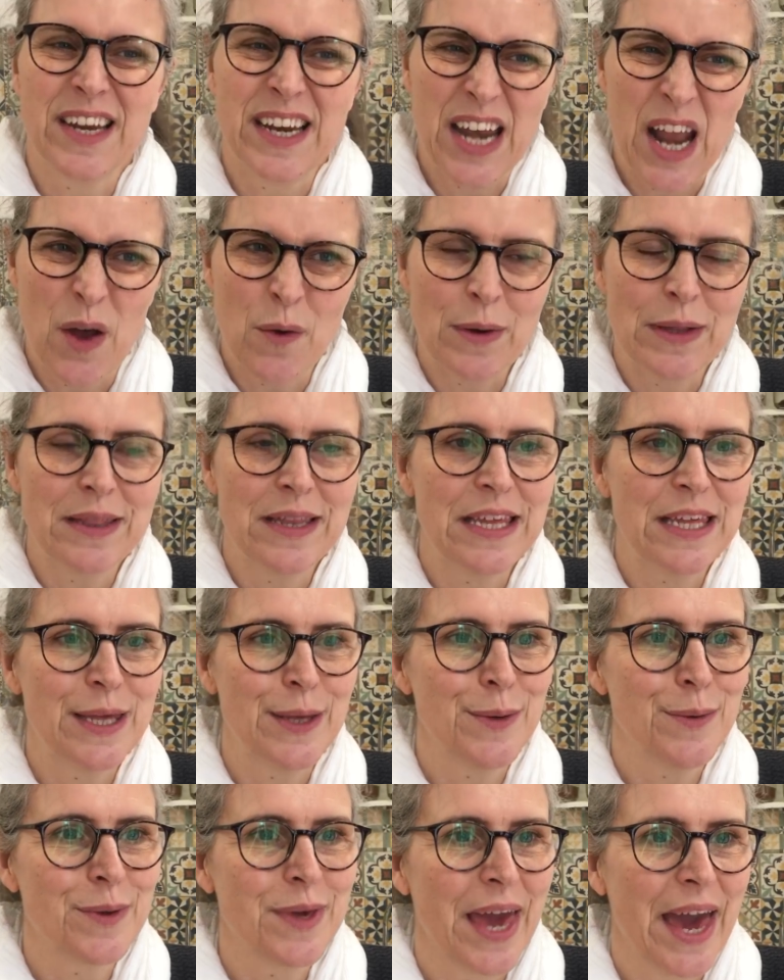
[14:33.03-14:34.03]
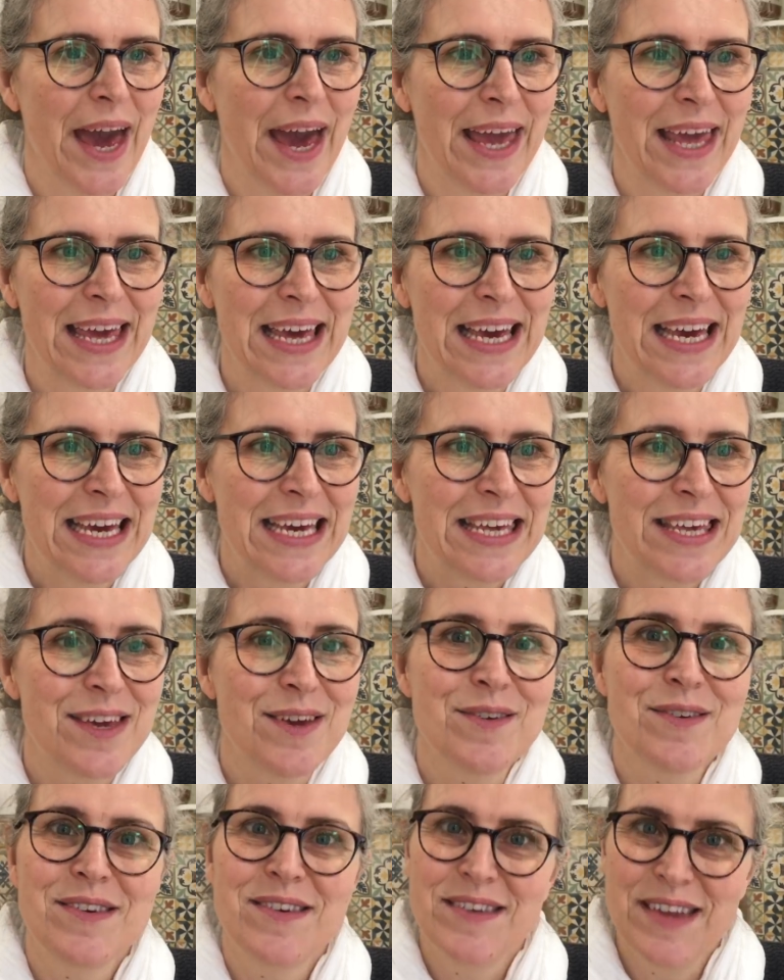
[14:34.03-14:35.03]
I know in the UK
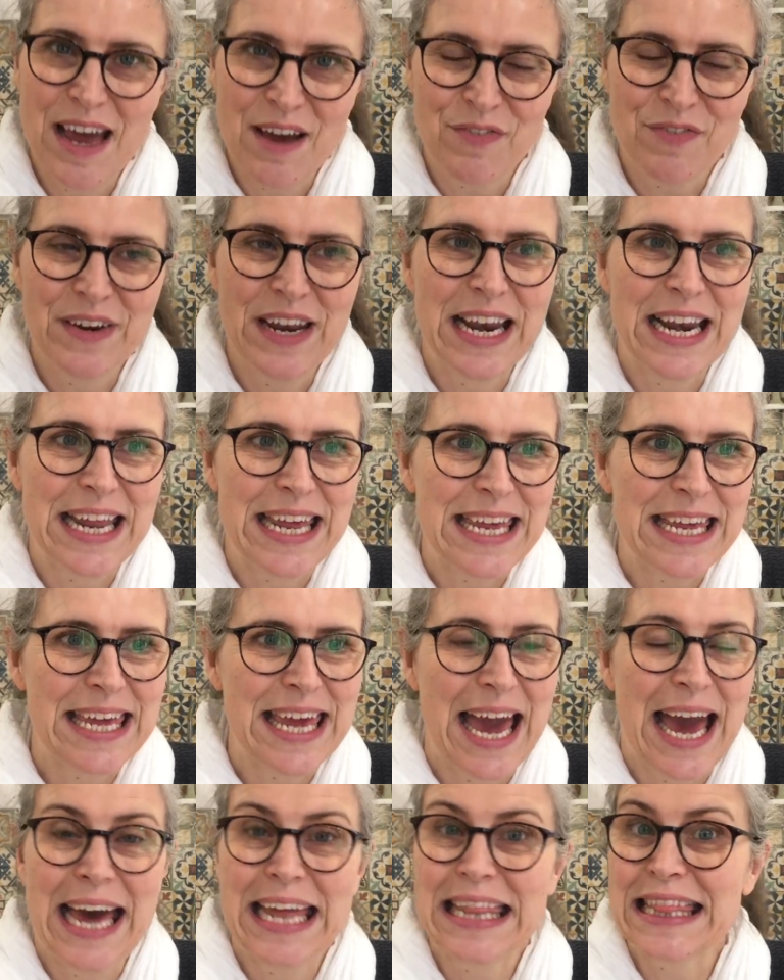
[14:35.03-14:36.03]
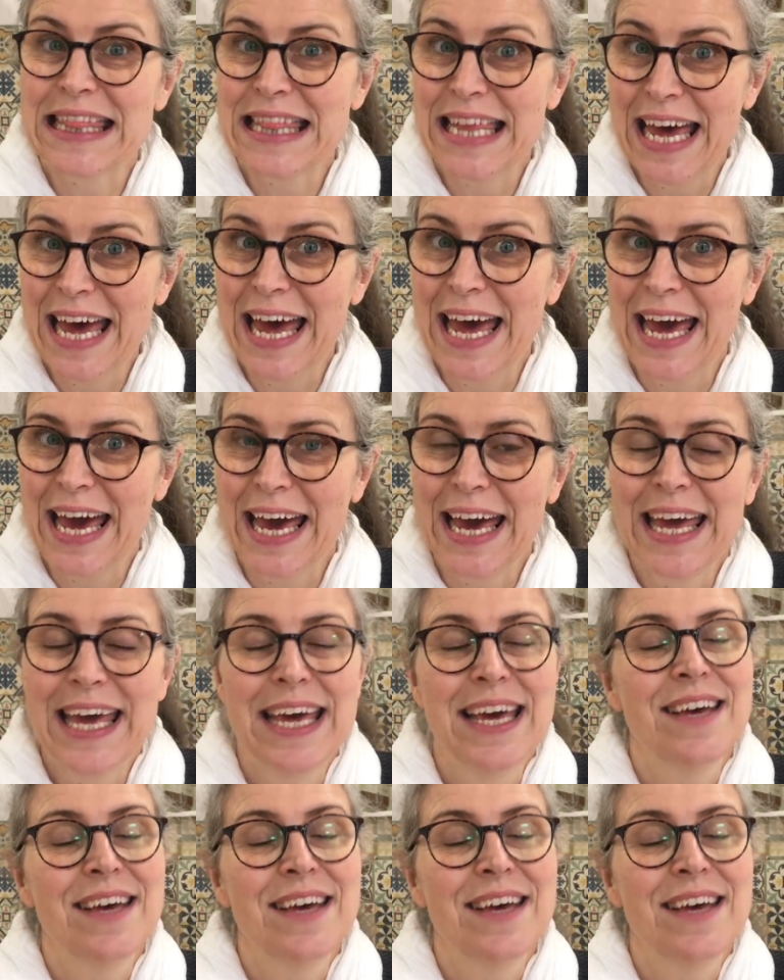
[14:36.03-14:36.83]
you definitely can there.